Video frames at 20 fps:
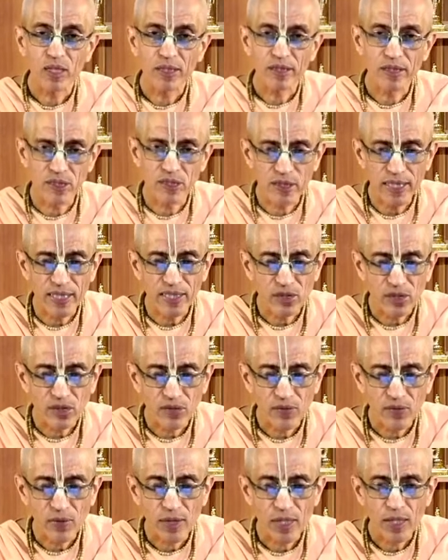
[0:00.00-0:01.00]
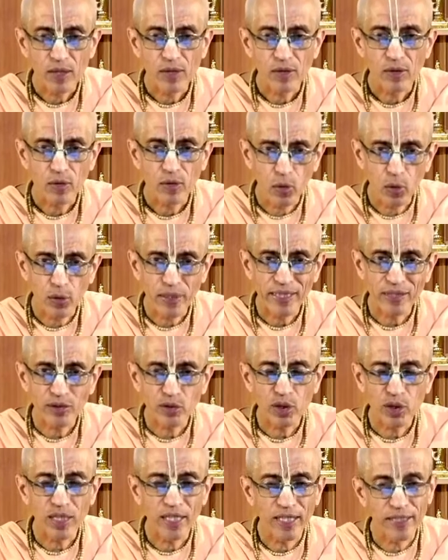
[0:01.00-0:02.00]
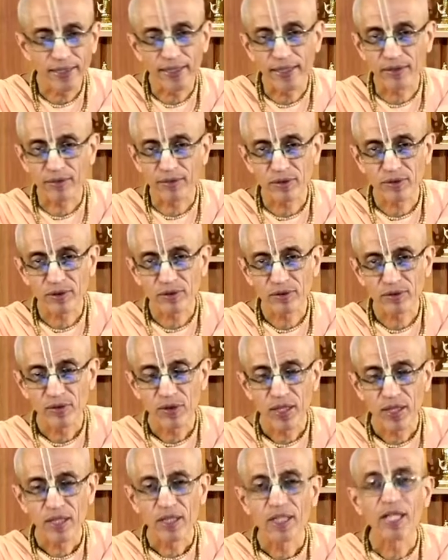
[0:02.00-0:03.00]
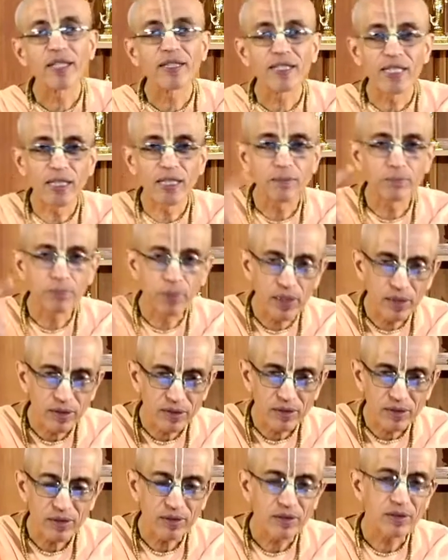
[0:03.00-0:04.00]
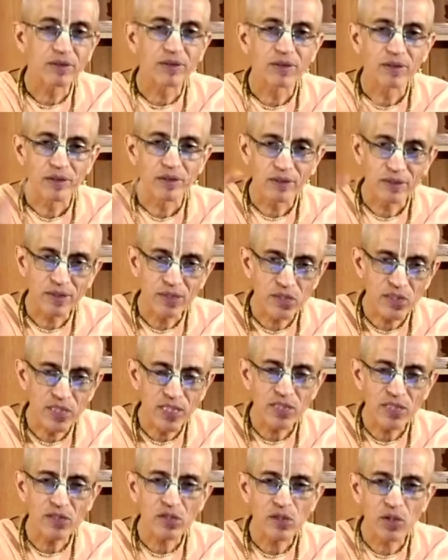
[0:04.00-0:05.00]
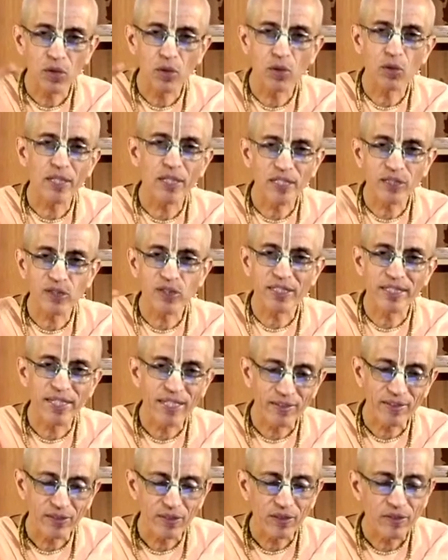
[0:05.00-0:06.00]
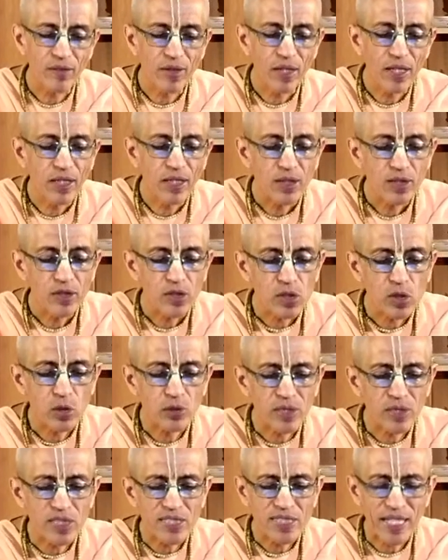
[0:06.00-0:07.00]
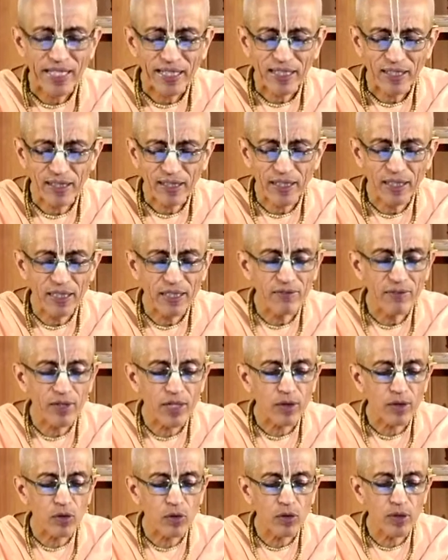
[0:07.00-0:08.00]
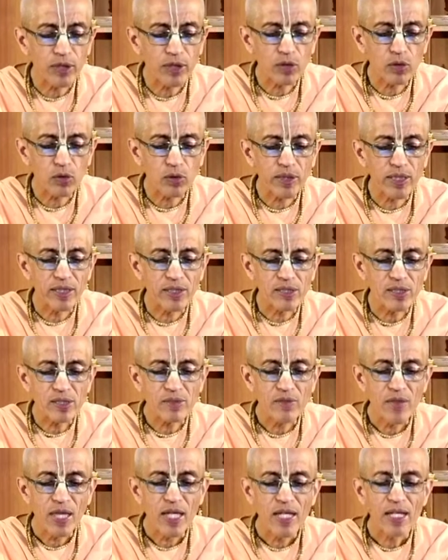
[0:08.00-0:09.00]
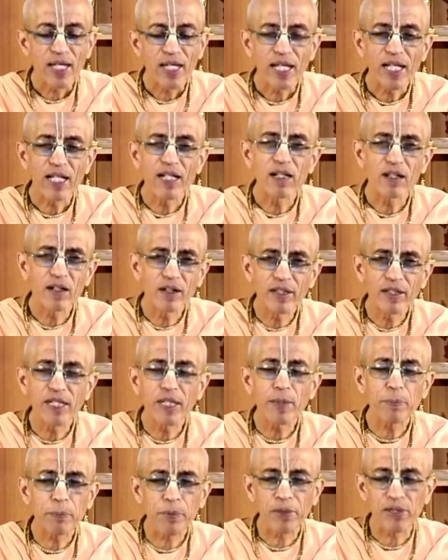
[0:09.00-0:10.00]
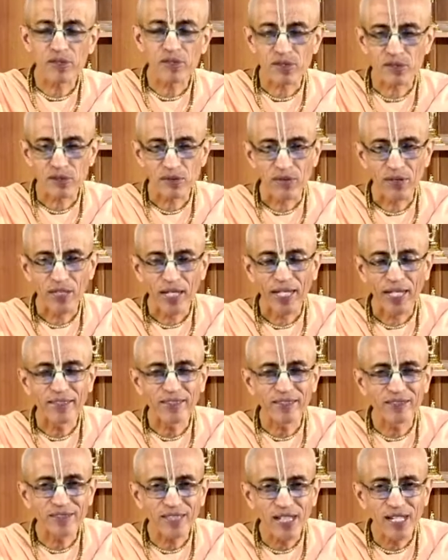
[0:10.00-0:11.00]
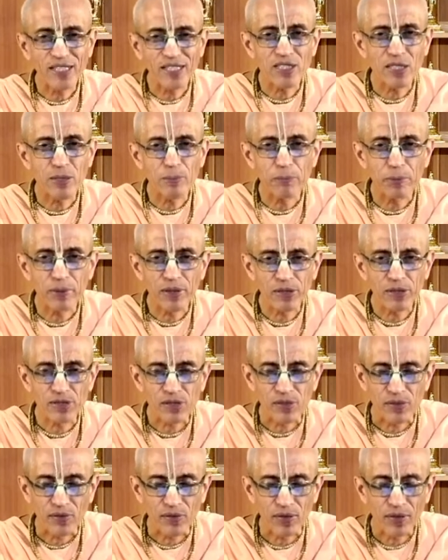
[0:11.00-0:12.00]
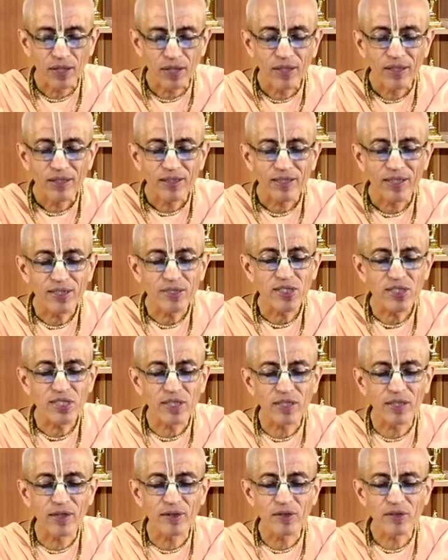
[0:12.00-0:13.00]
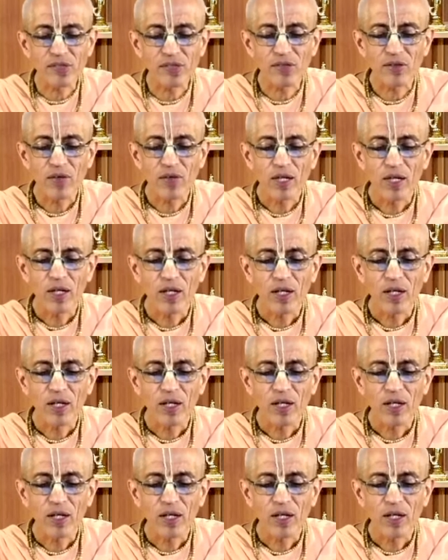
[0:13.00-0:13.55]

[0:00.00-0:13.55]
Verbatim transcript: disease, old age and death. Again birth, disease, old age and death. So this cyclically we are going through this. A learned person, an intelligent person considers